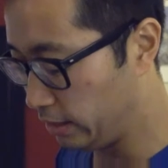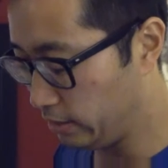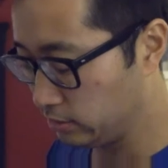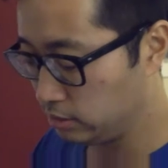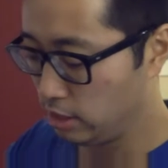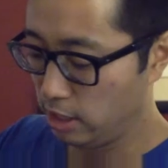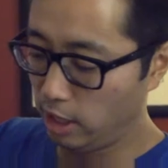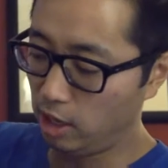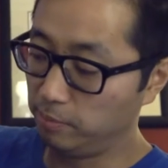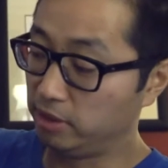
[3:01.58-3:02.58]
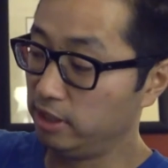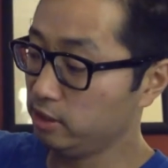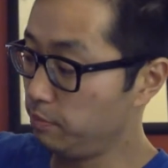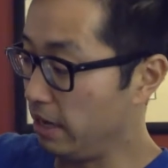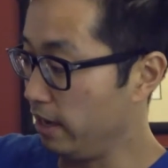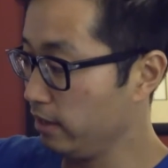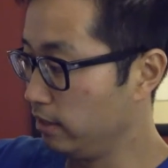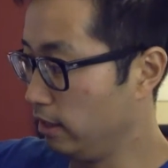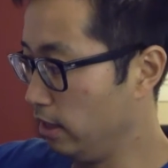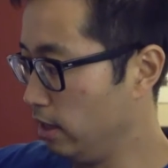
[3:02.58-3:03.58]
is. But this
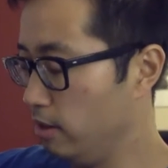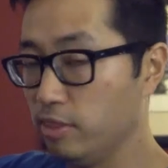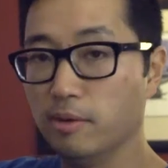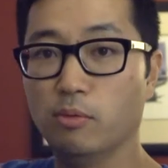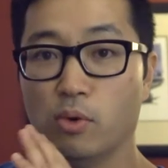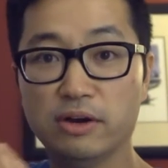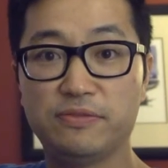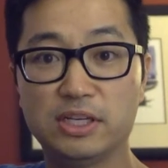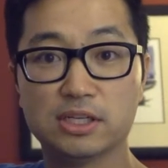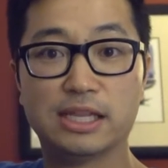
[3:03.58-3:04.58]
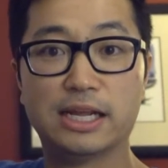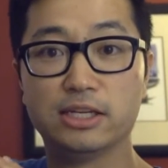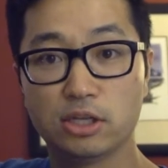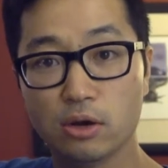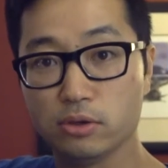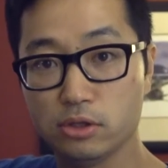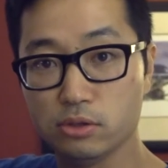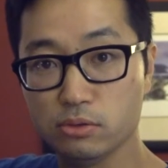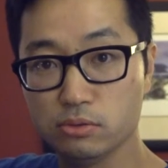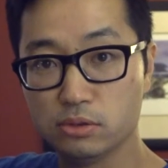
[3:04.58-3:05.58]
bag, one feature that I don't
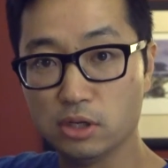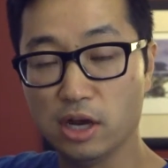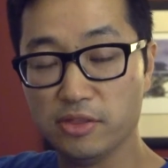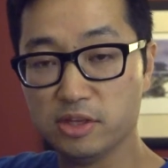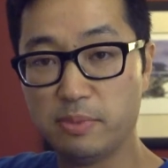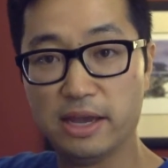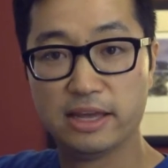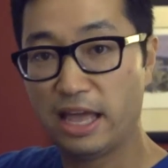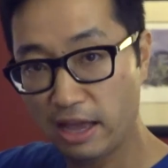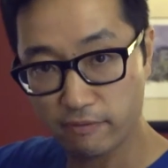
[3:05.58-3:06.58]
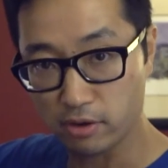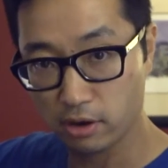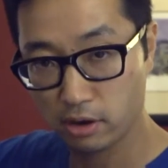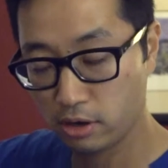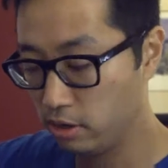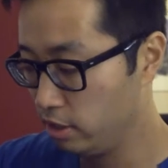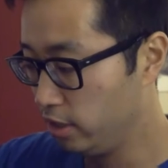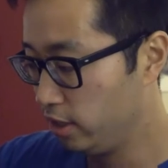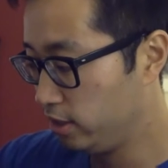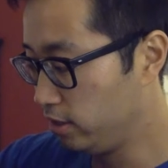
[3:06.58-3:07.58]
use on this bag ever
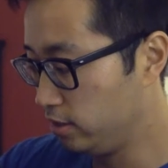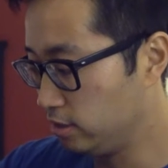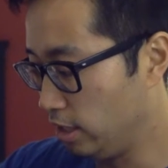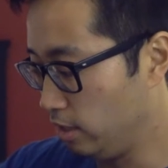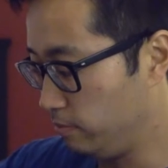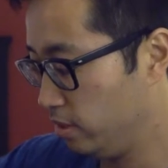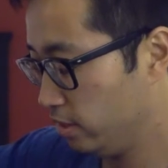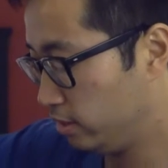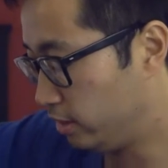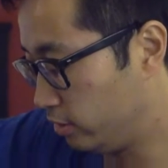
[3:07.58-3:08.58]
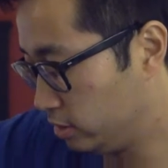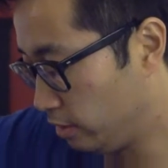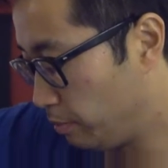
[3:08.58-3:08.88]
is there is a